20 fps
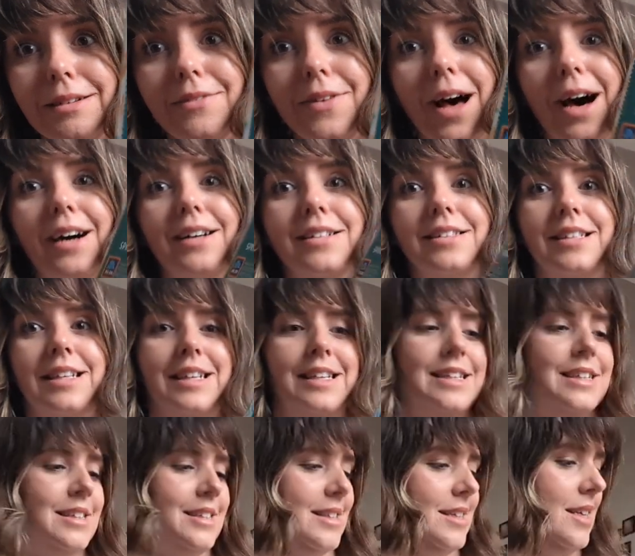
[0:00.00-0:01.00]
of
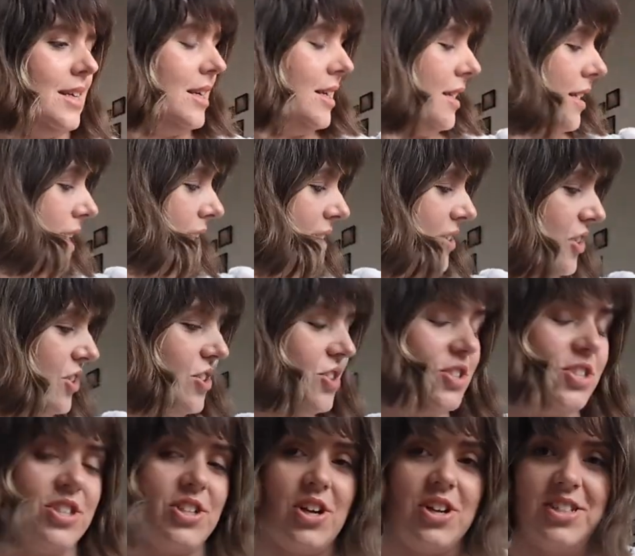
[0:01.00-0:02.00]
Aldi. I don't
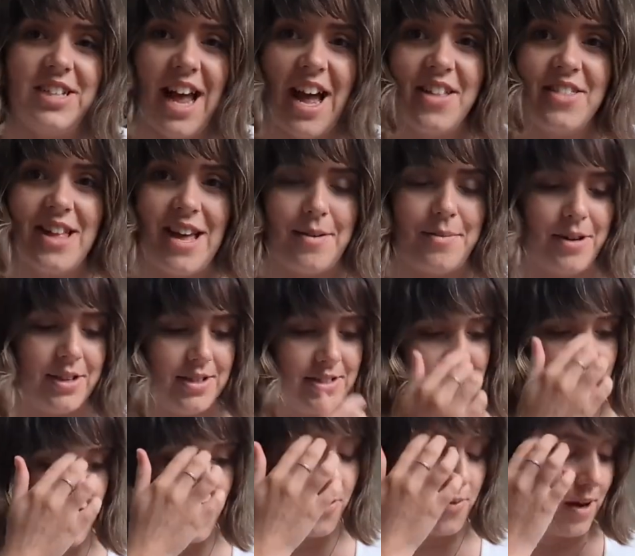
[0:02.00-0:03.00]
usually go down there
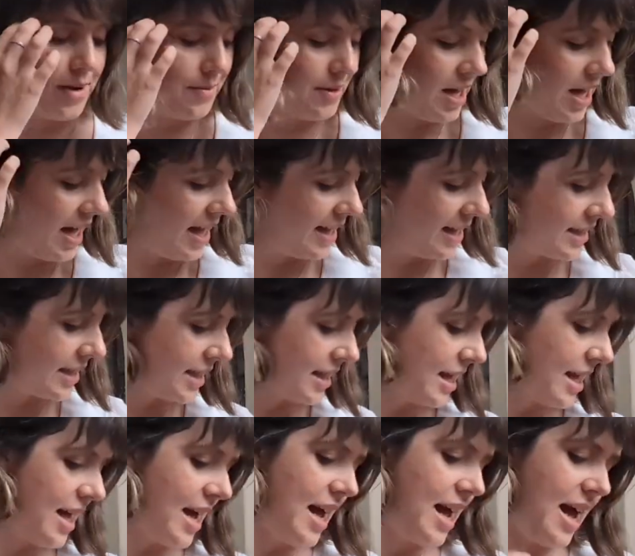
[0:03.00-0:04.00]
because I know what I'm like.
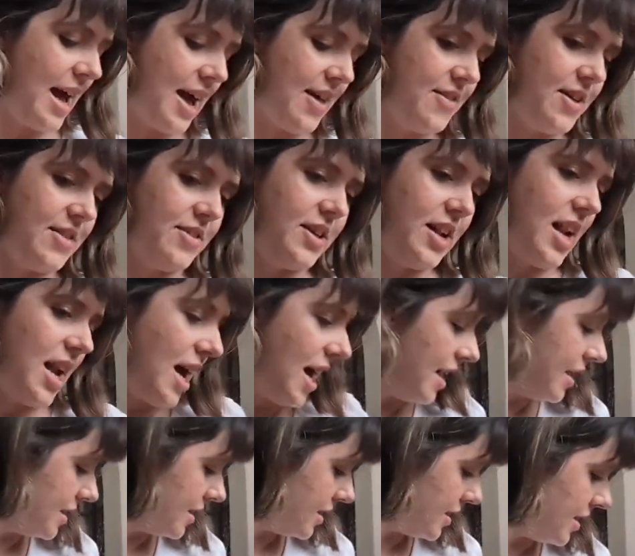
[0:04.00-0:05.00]
And then the
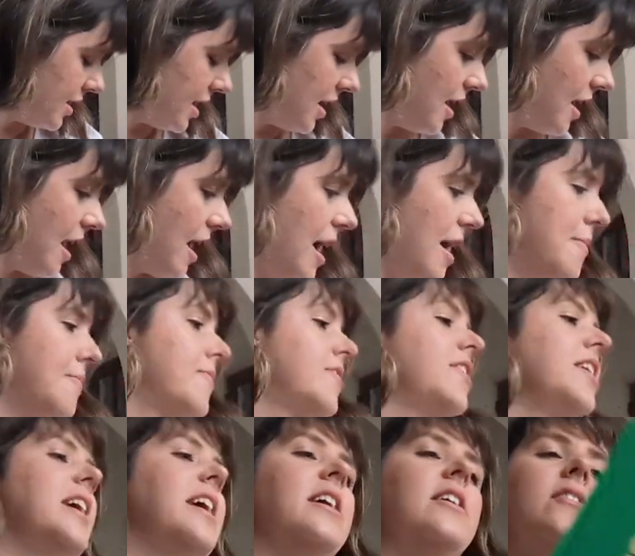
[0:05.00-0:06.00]
last
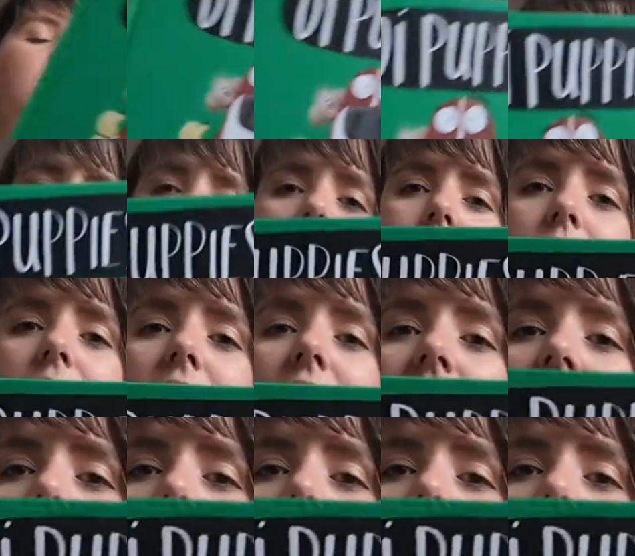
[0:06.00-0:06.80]
thing from